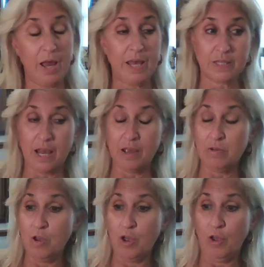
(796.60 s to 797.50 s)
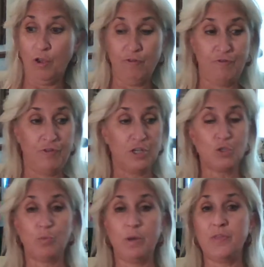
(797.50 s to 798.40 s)
as I
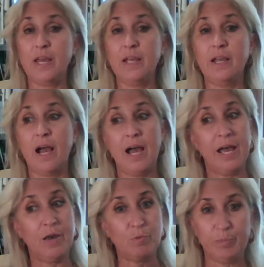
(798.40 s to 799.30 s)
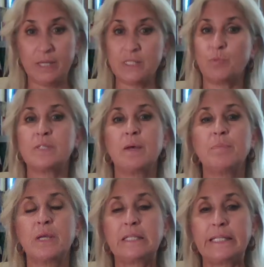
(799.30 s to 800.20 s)
finished one thing, I replaced it with
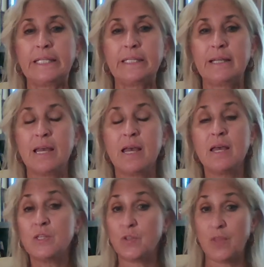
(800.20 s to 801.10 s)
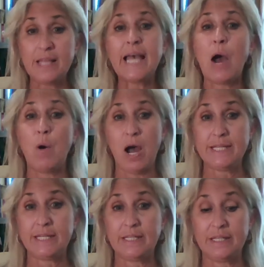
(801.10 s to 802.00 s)
something clean. So that's how I
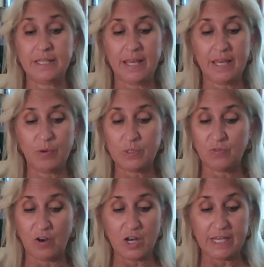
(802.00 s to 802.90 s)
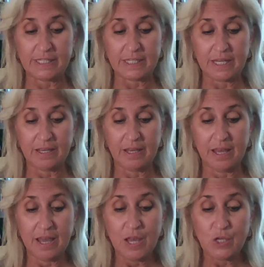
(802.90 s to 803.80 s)
did it, and it was very easy.
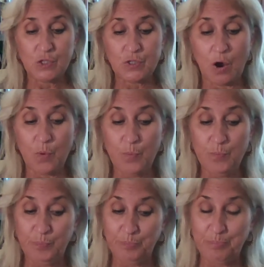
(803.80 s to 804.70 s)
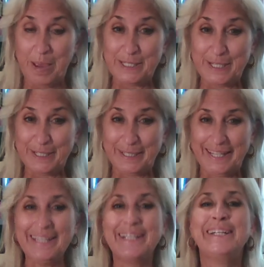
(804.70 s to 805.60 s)
So
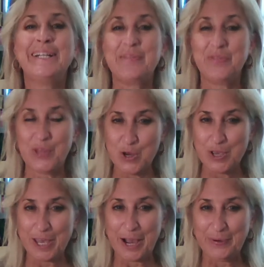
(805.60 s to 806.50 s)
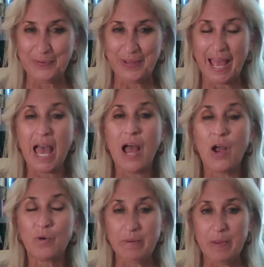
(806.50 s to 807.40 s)
basically, there you go.
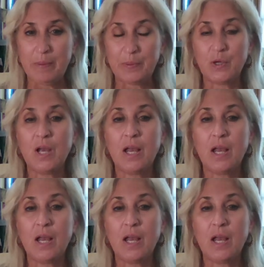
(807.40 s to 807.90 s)
Remember,